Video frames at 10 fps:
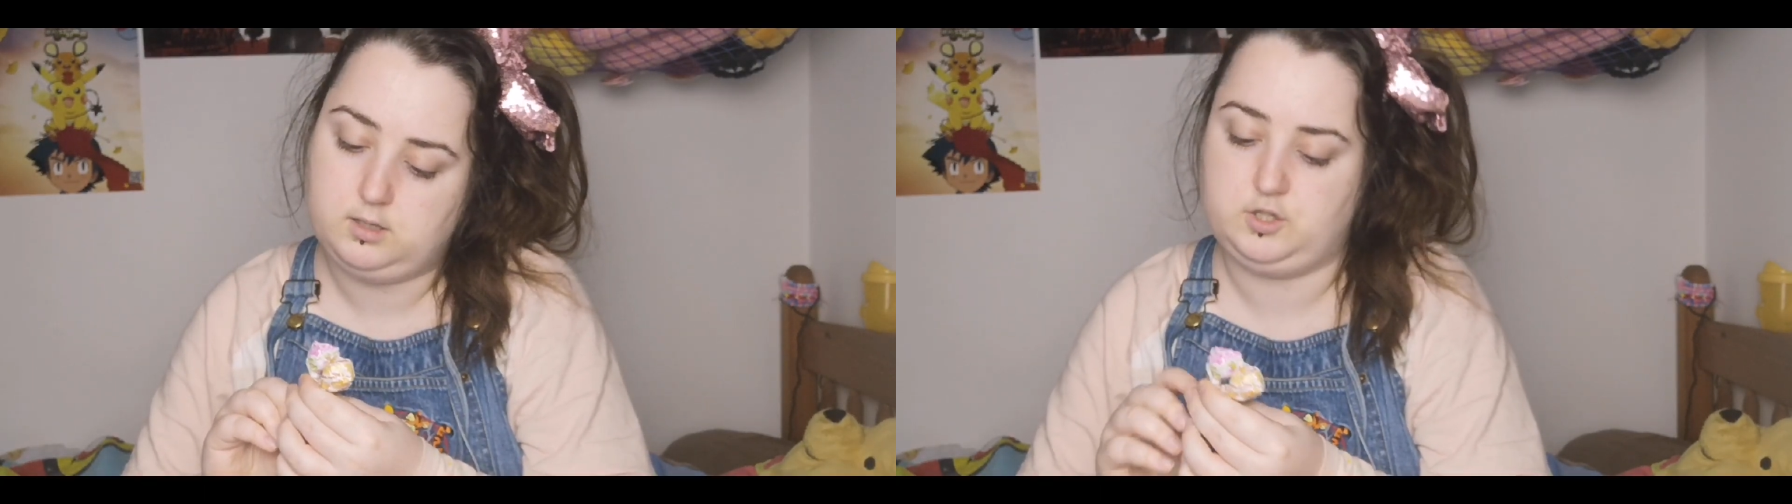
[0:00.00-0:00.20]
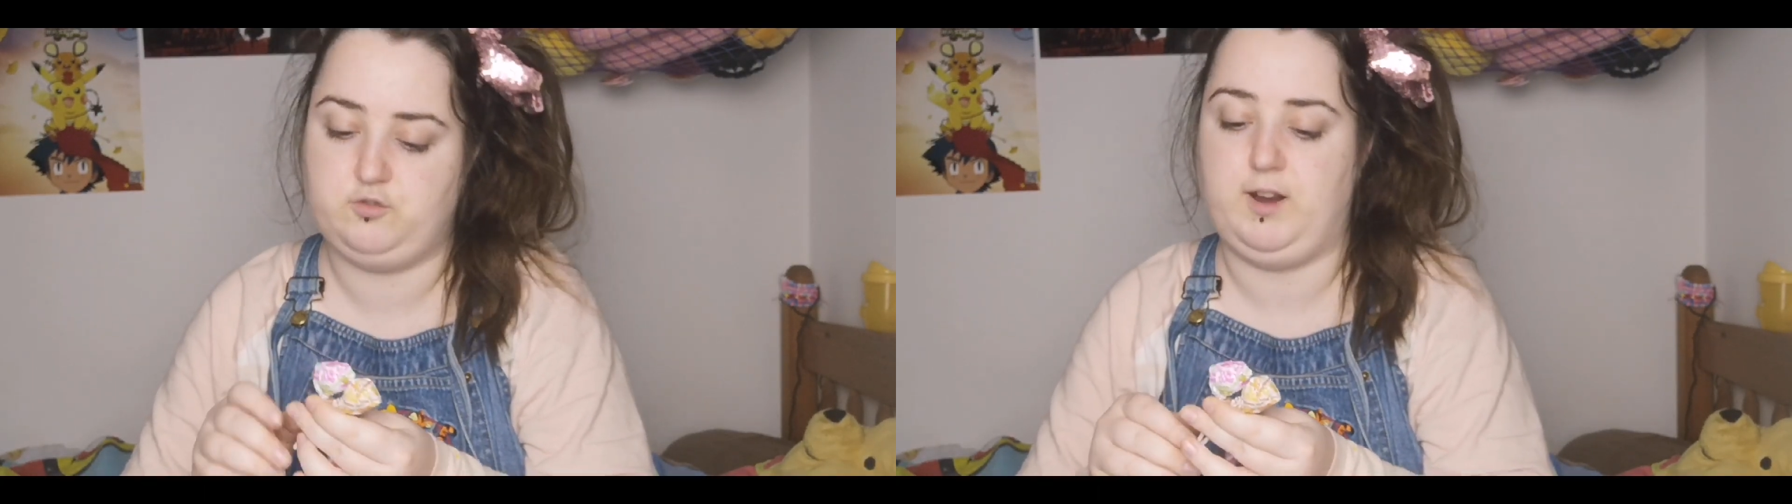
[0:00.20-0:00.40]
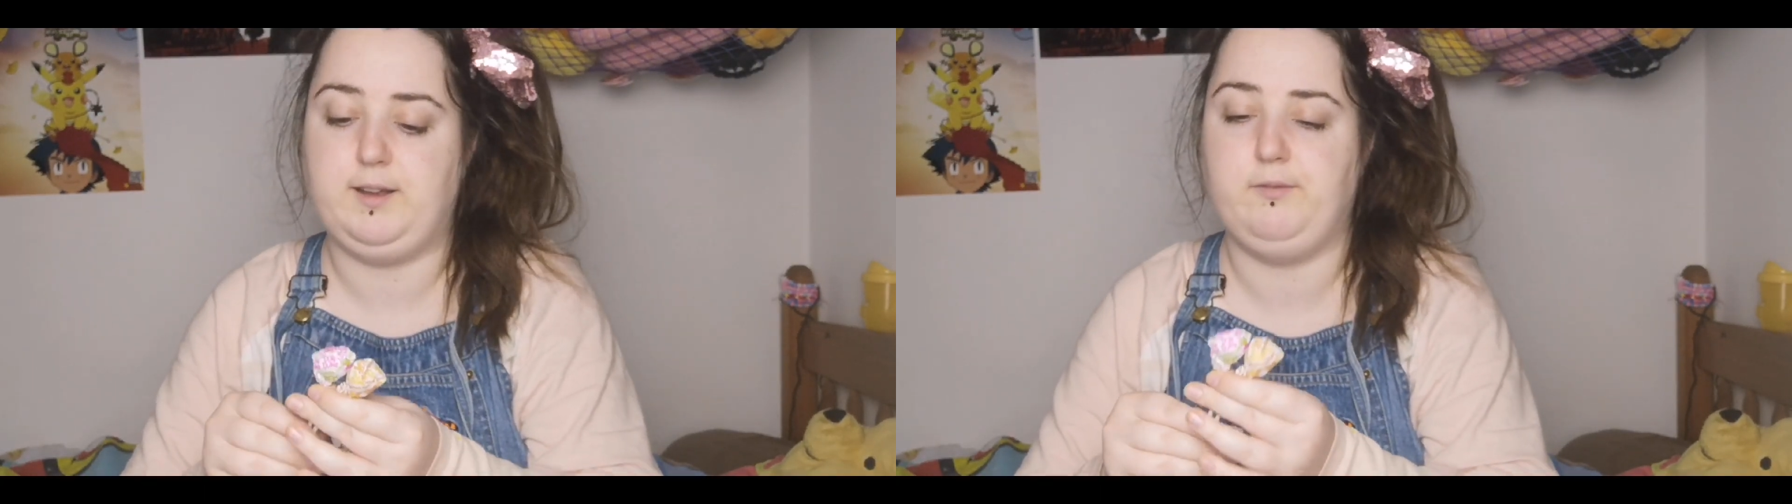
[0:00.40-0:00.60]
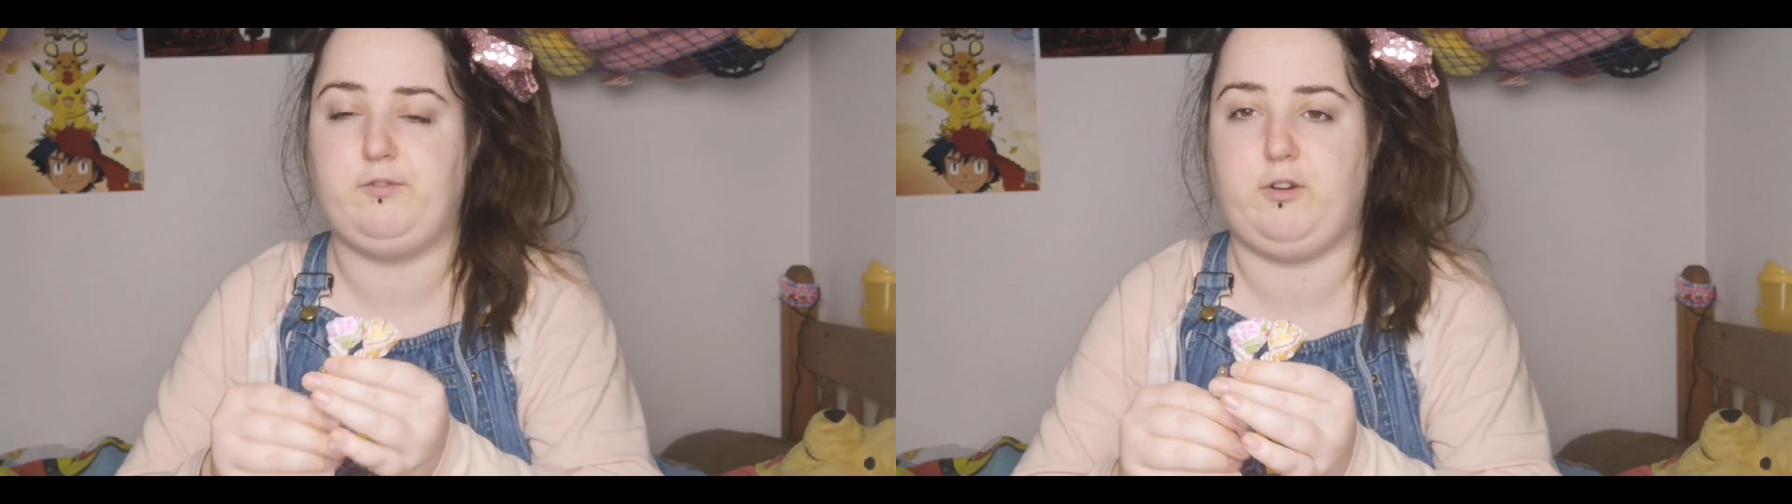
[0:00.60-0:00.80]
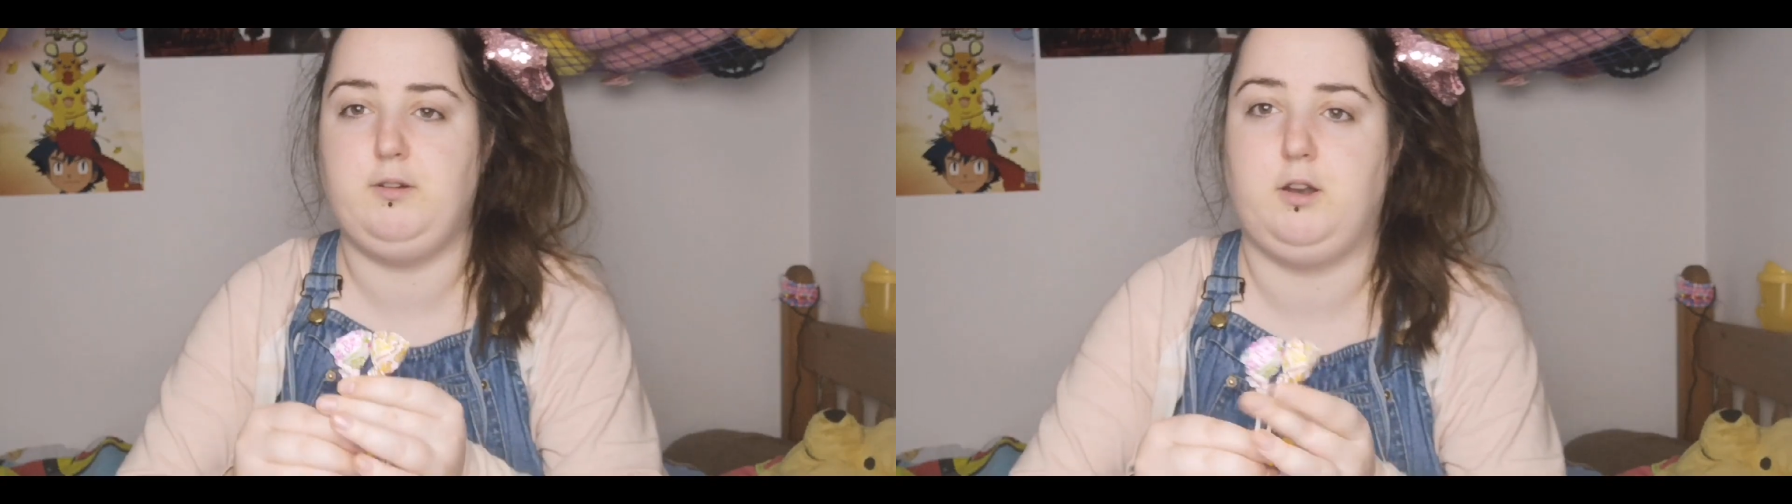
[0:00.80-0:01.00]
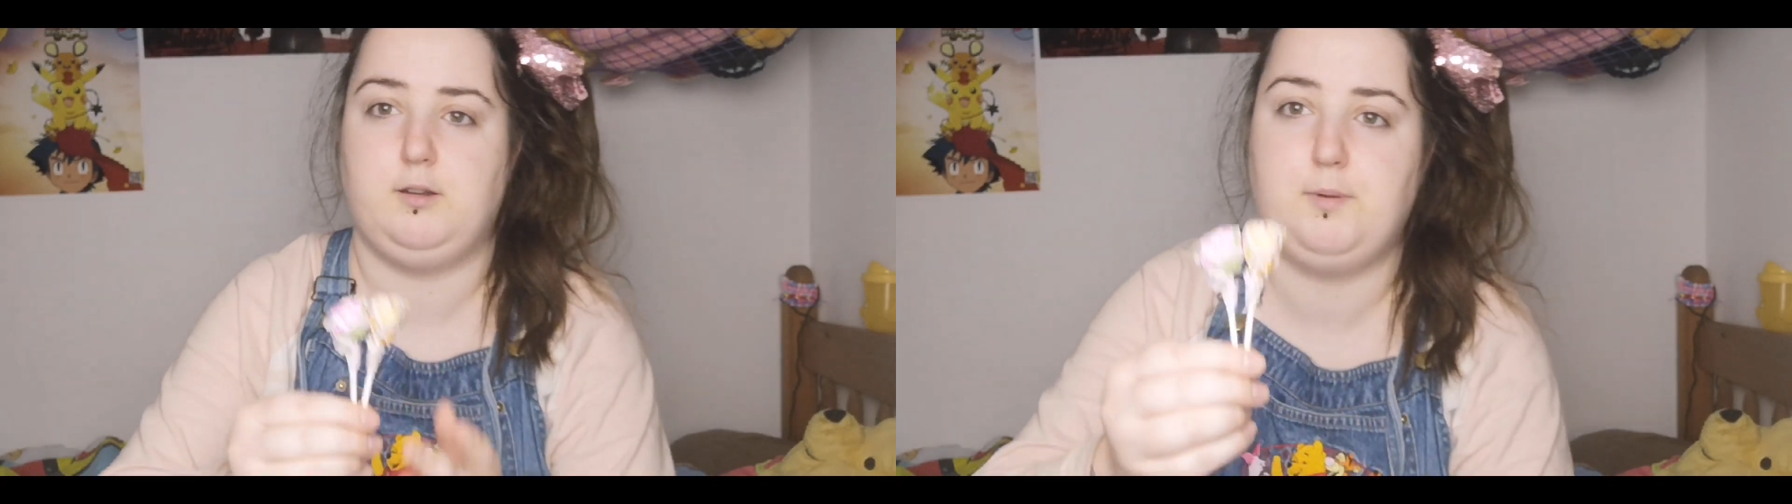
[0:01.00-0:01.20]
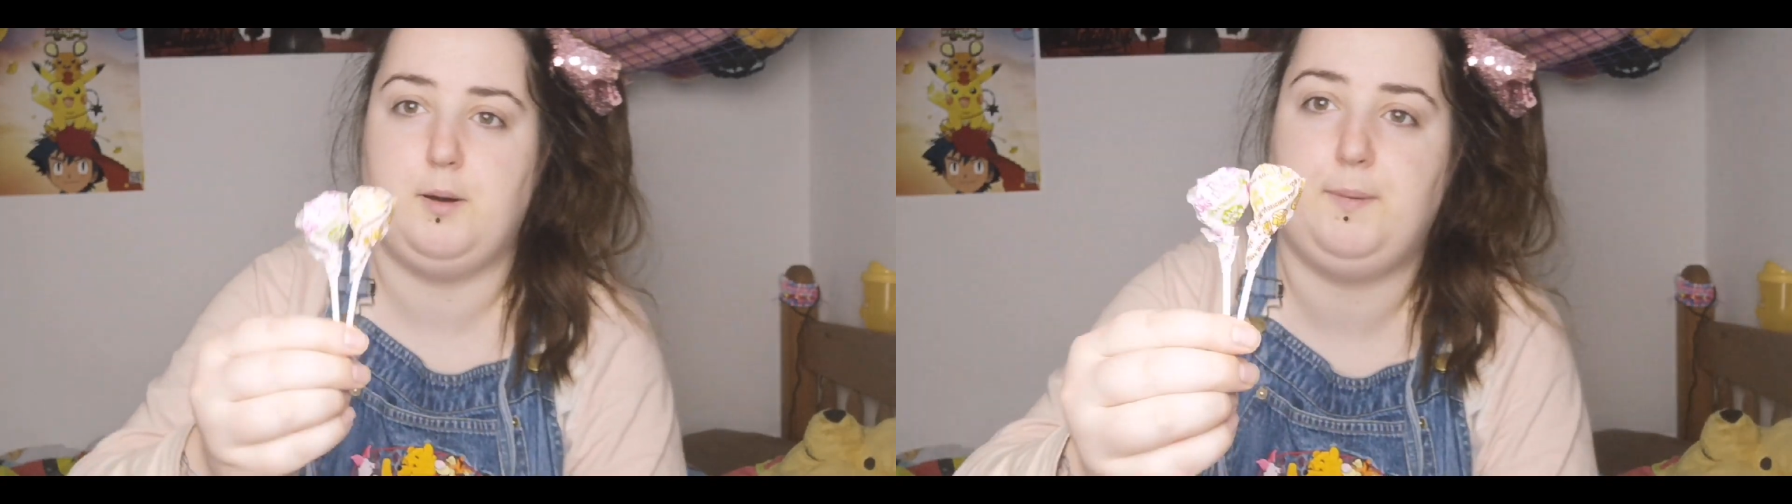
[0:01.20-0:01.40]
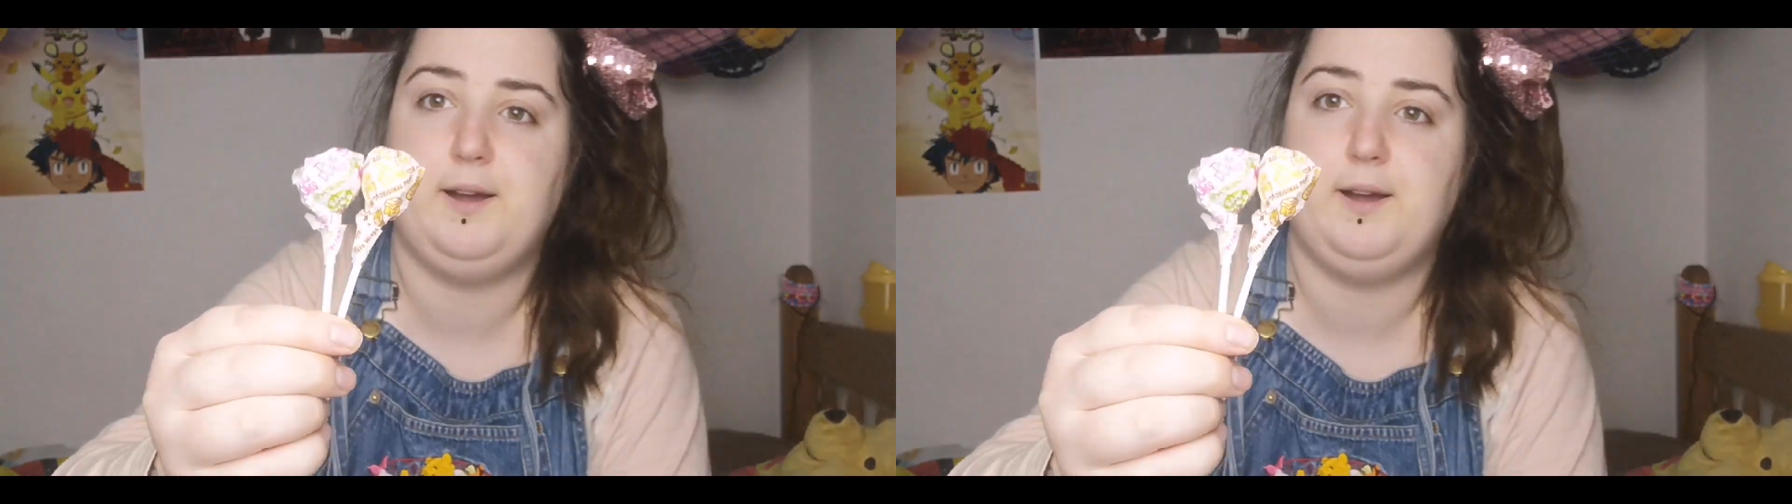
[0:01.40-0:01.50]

a dragon fruit lollipop.